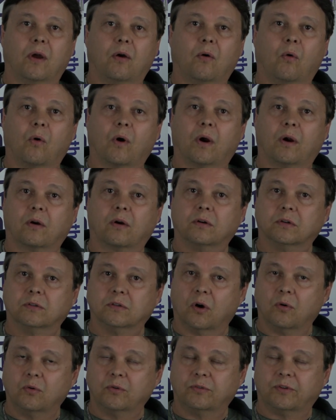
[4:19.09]
or
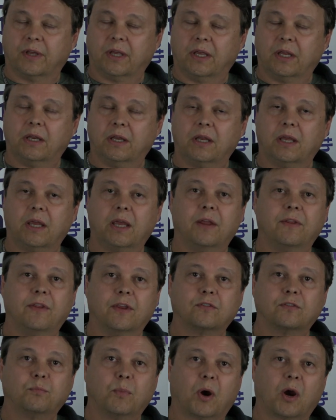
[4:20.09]
closing in
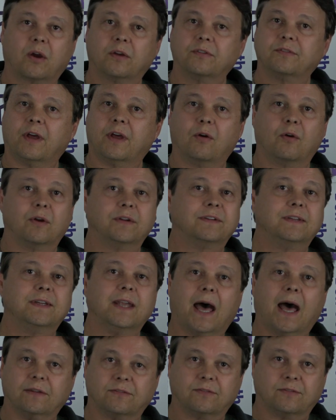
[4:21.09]
this market center is
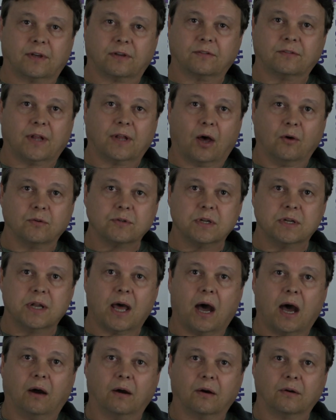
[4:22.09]
not
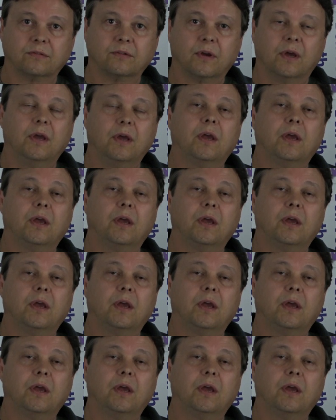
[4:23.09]
$6,000.